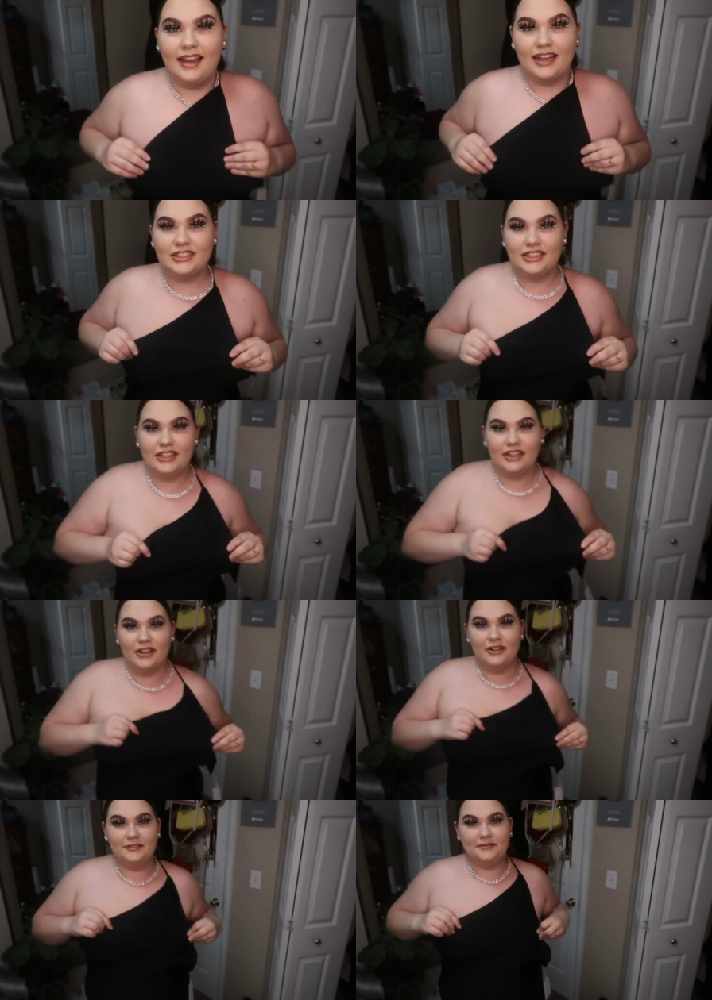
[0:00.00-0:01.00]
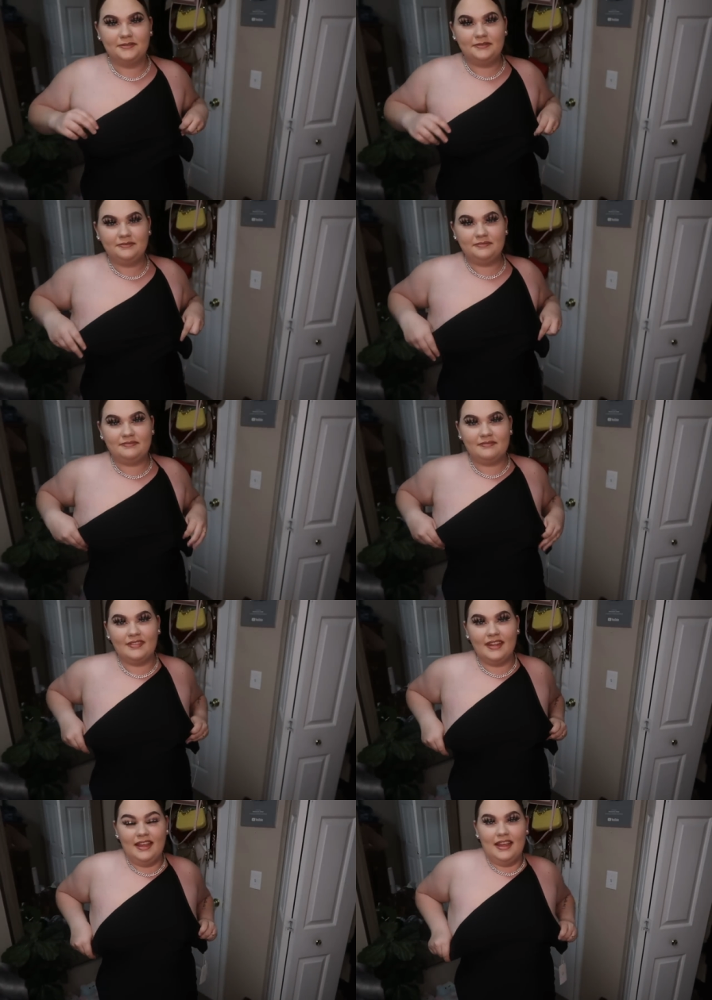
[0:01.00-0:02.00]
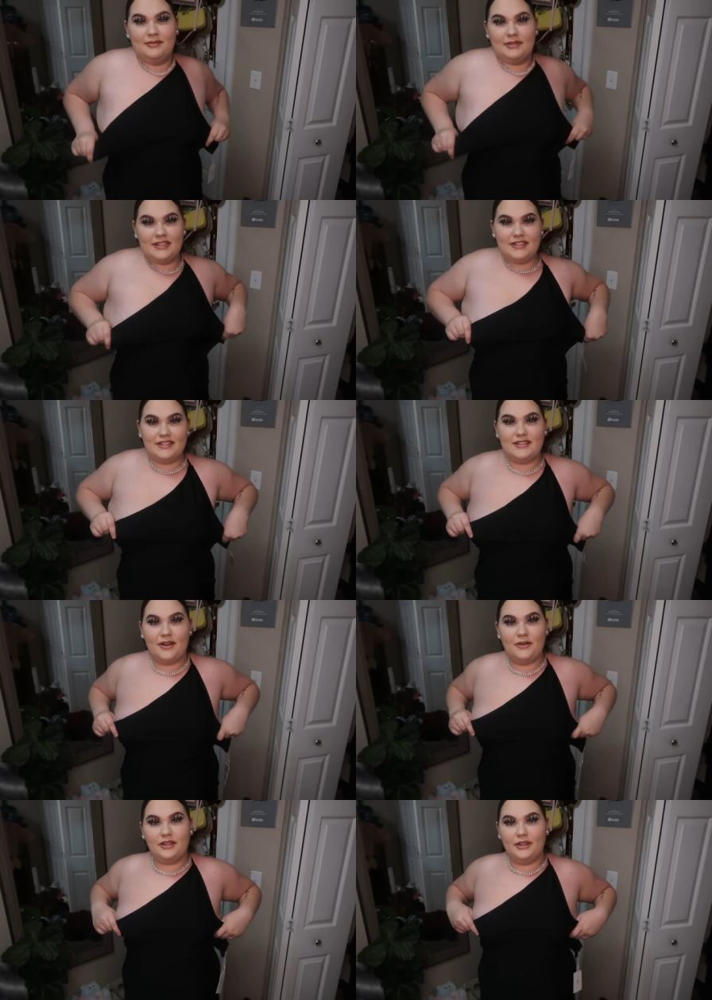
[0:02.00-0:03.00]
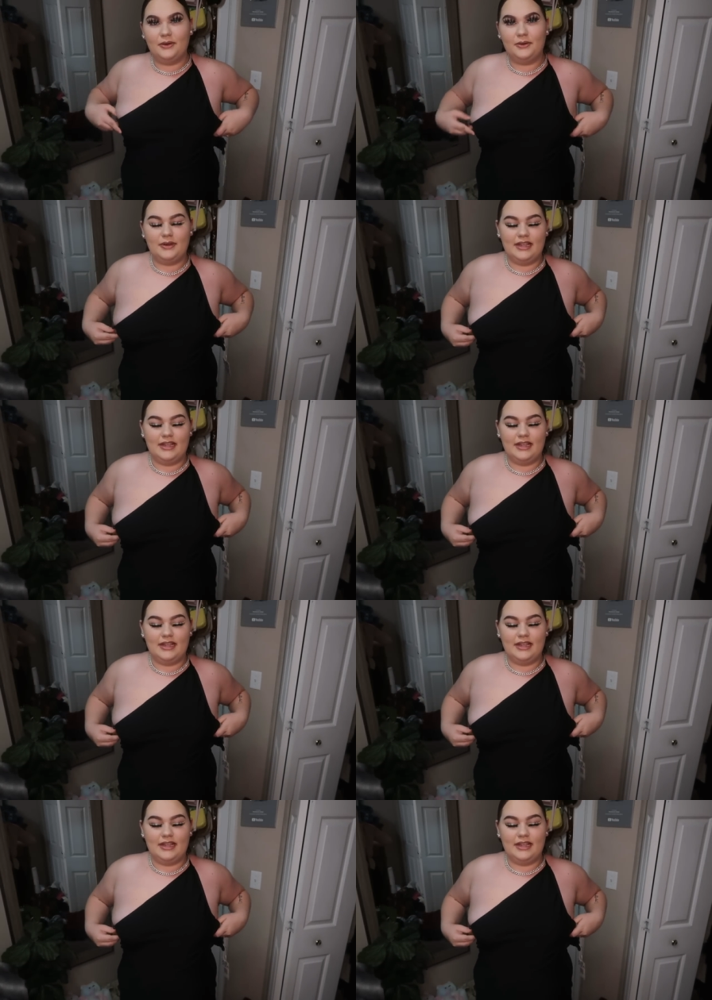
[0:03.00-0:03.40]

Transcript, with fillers: I should have known. But this is so cute.